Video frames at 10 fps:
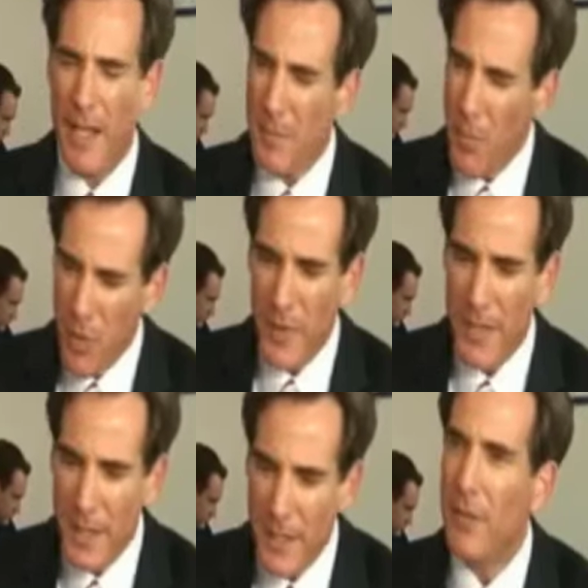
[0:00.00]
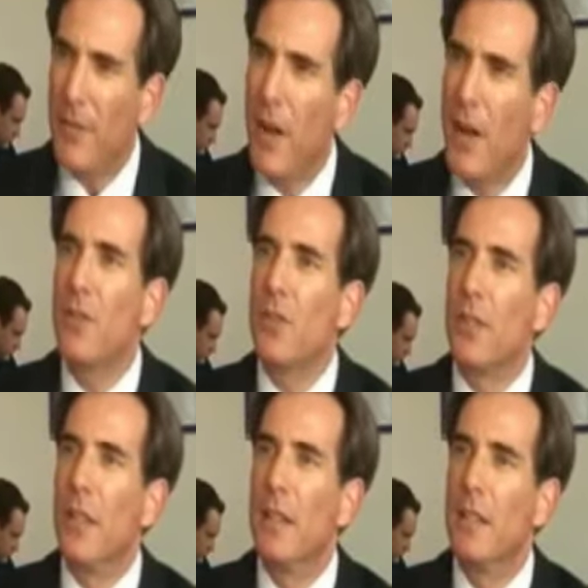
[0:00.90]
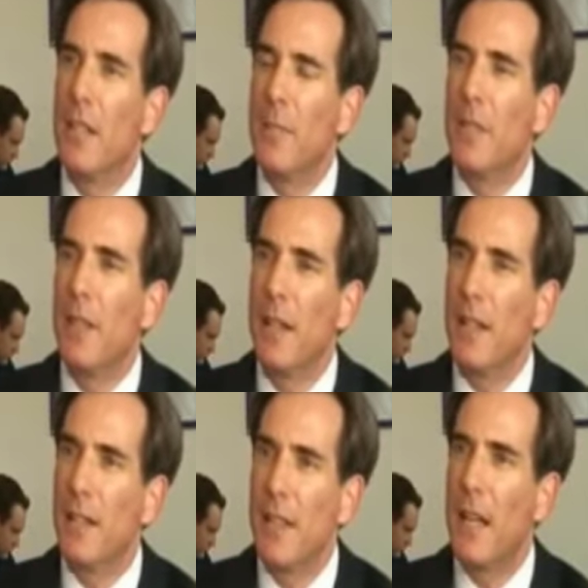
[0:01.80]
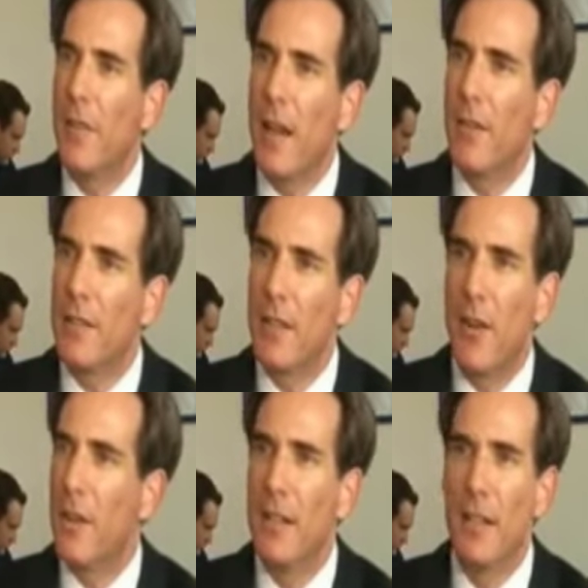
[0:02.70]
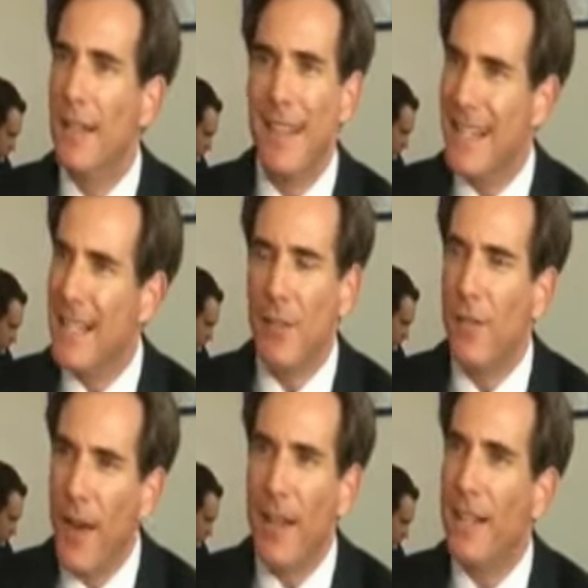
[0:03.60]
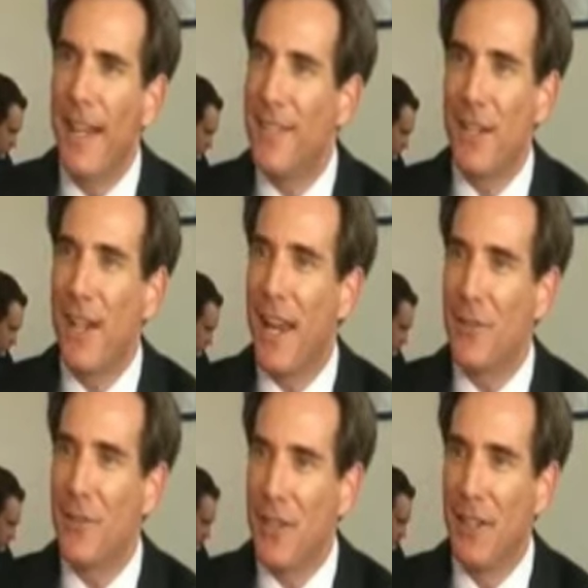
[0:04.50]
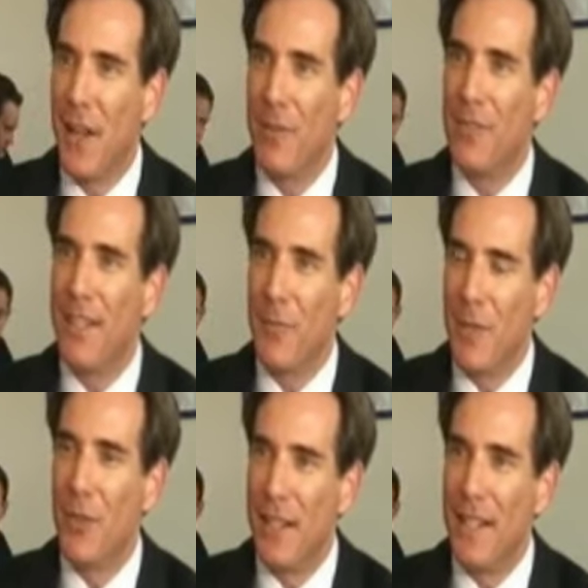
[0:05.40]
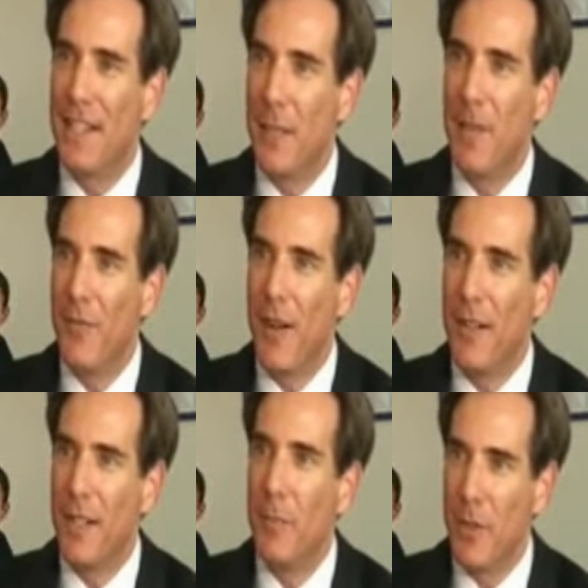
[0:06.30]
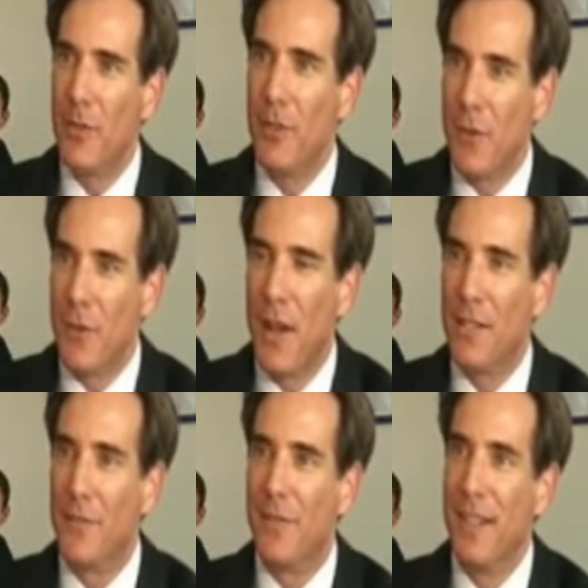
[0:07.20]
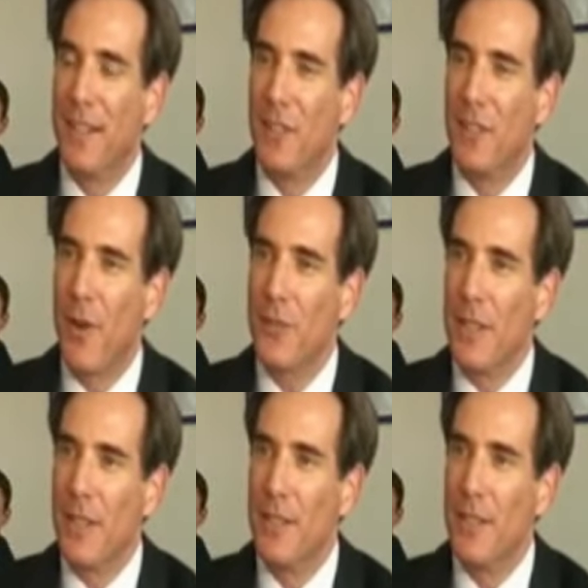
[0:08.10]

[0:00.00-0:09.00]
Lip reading: That's more of a state function, and it seems like the state of Arizona isn't funding education at the levels at which it needs to be funded to produce those graduates.